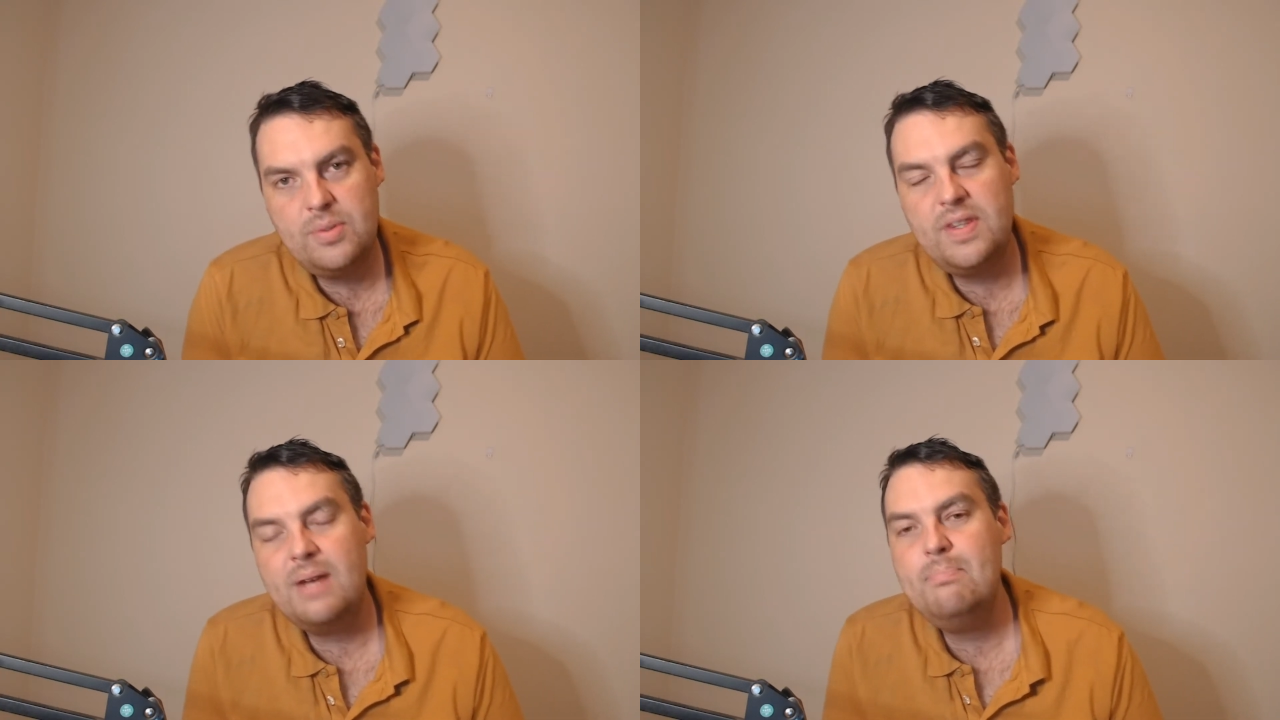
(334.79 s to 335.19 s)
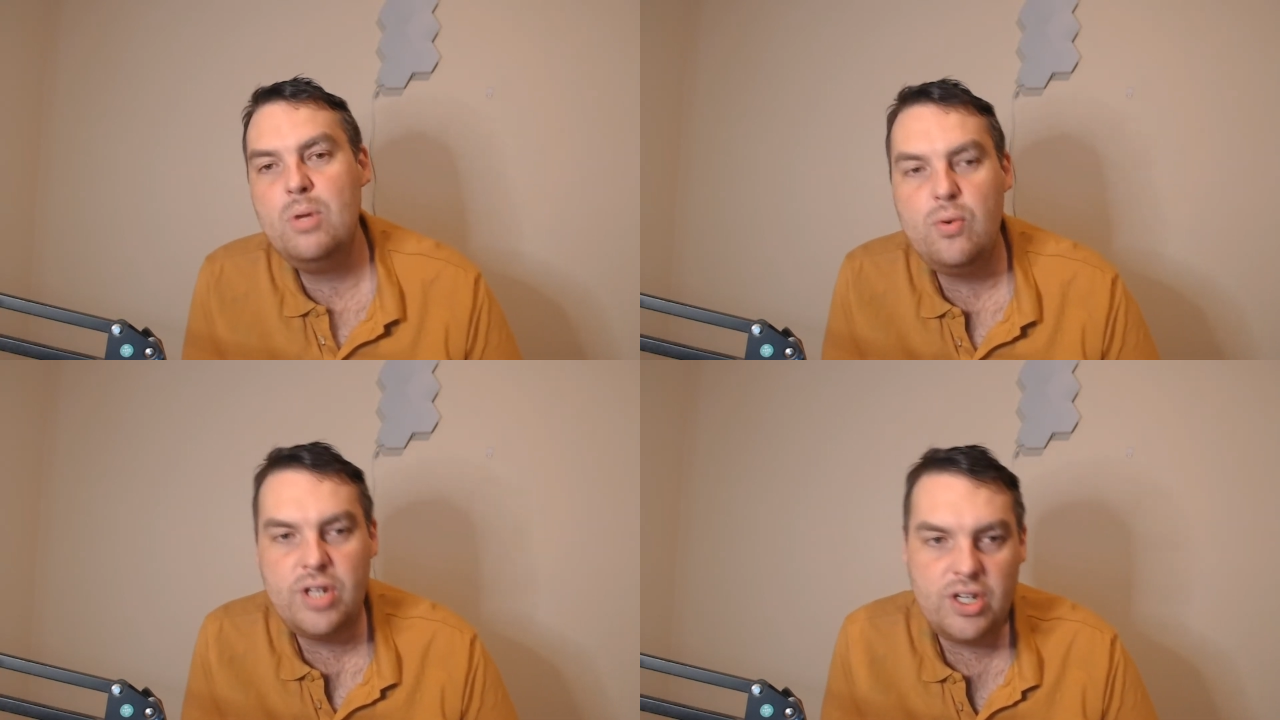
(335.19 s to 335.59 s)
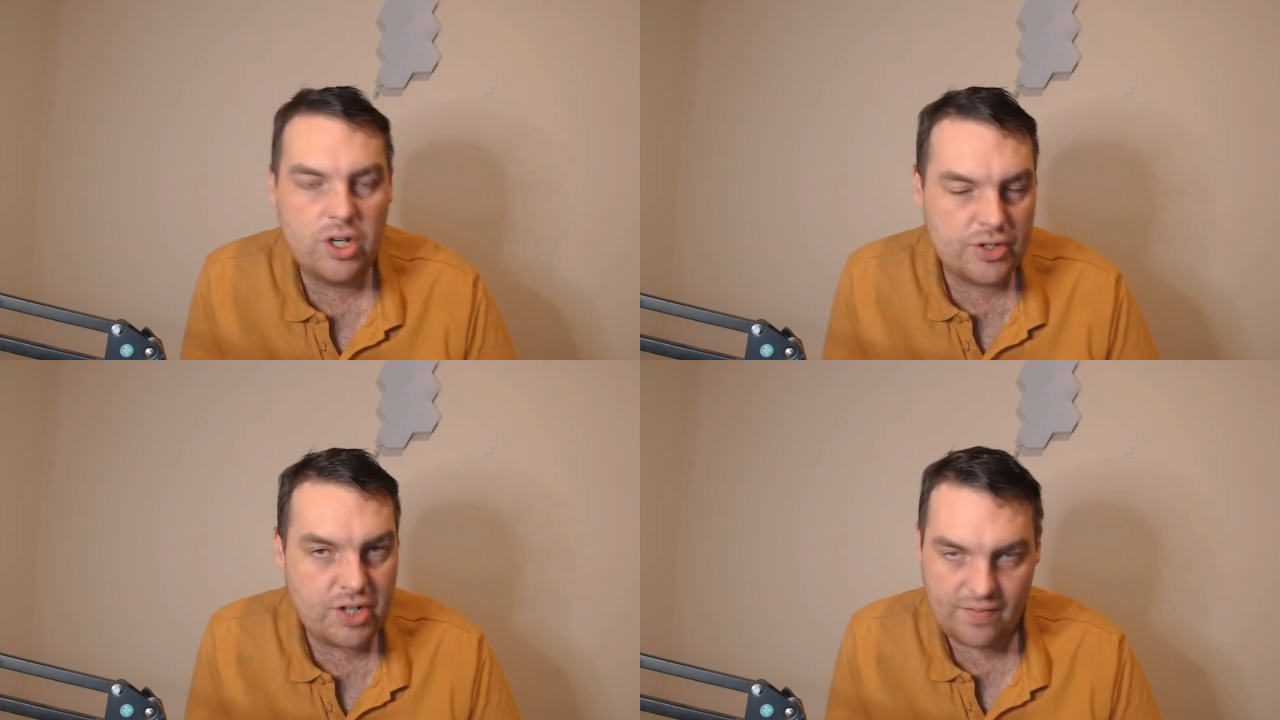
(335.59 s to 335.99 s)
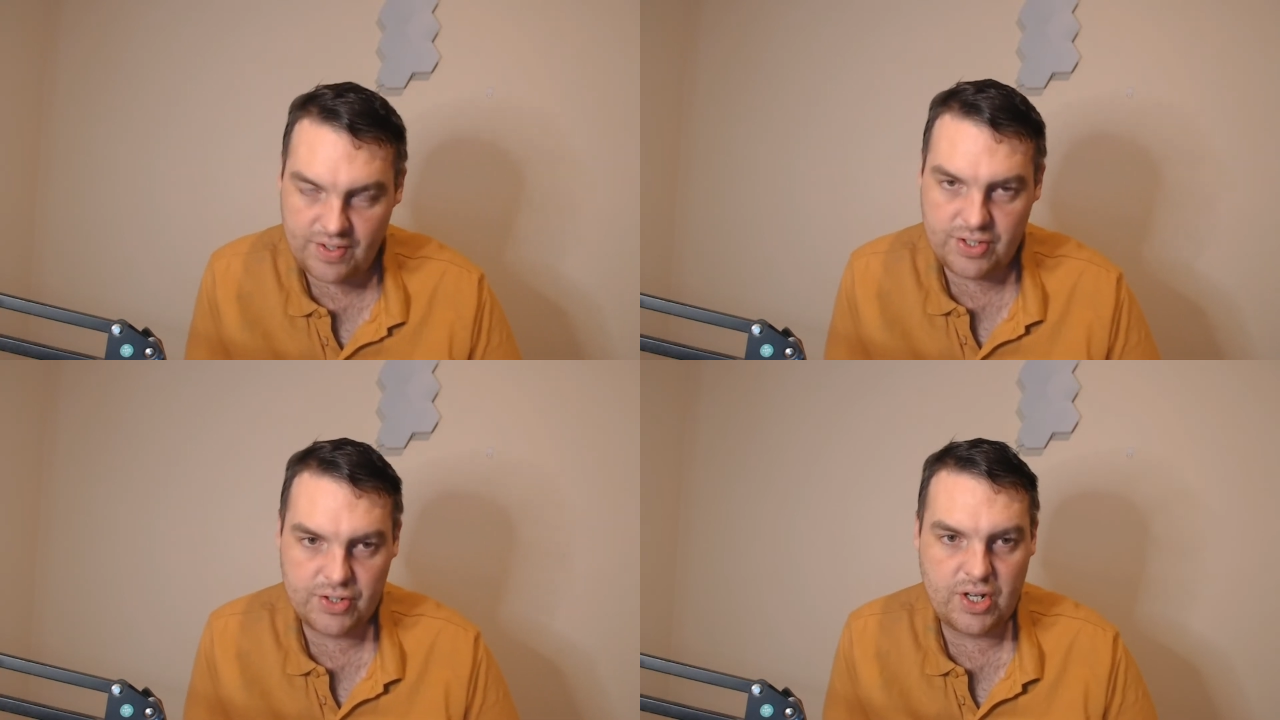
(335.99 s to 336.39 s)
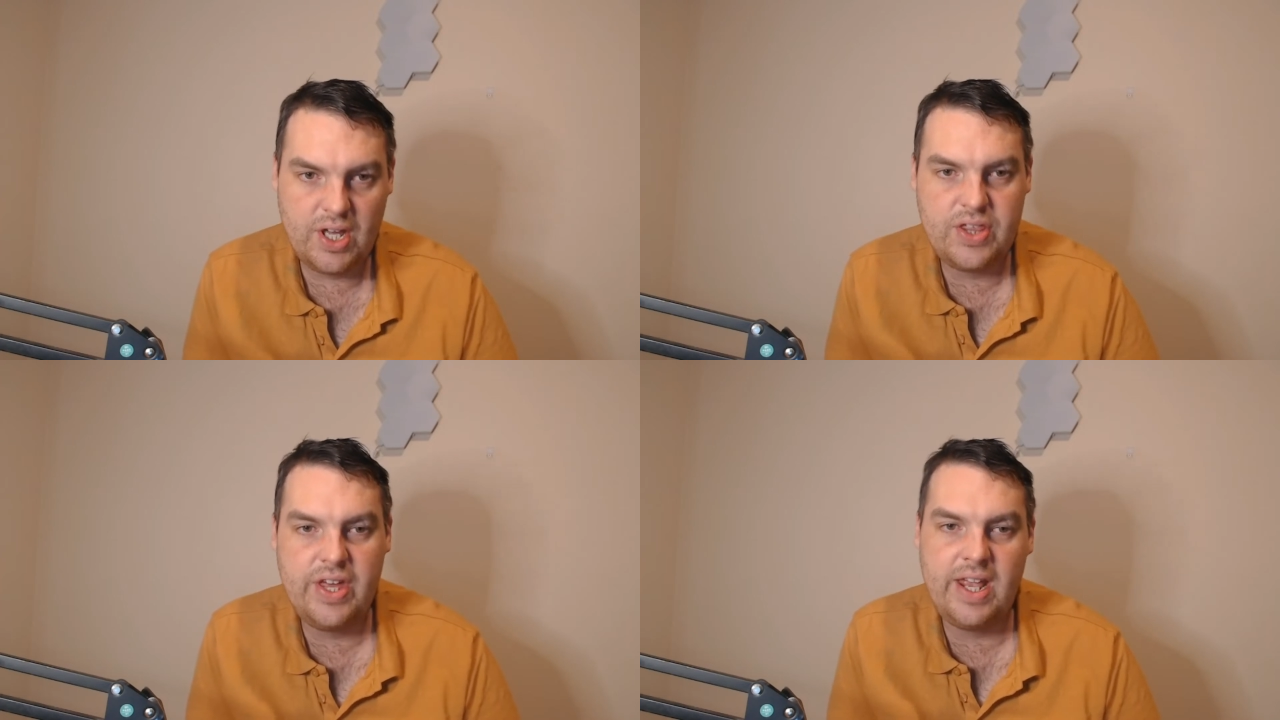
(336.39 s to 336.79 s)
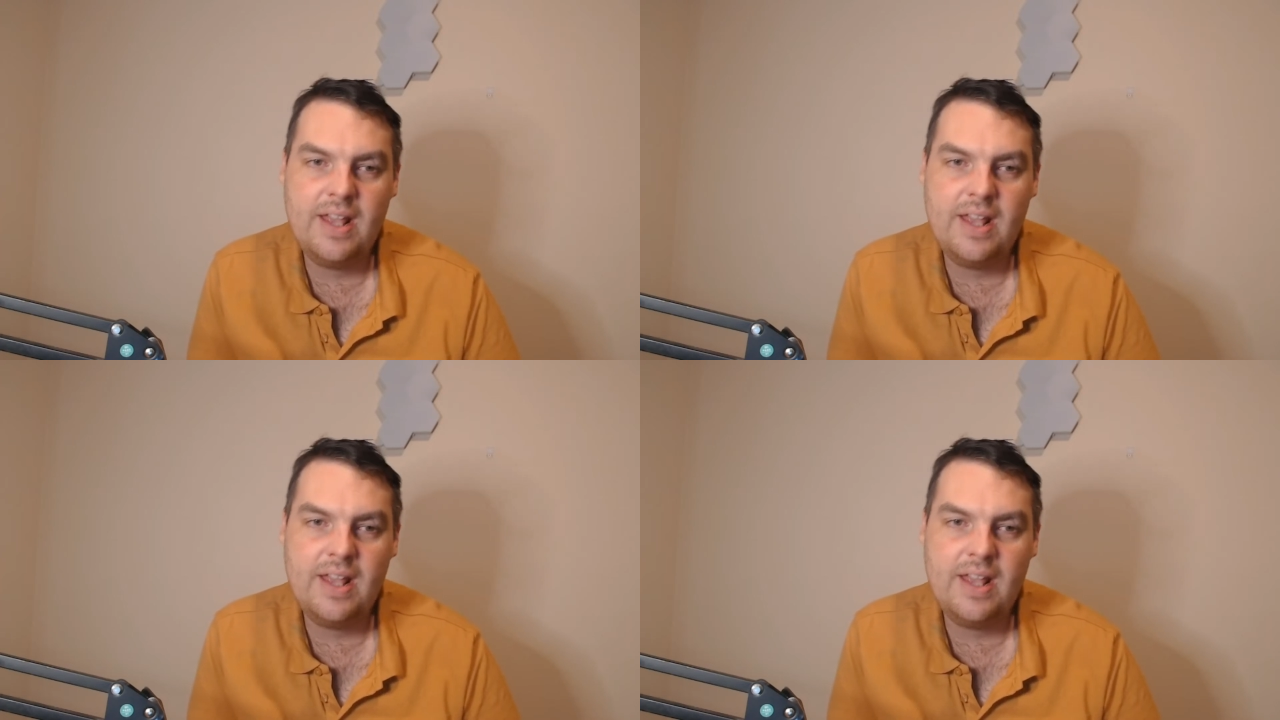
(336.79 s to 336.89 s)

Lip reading: And then Moody goes off and does her thing.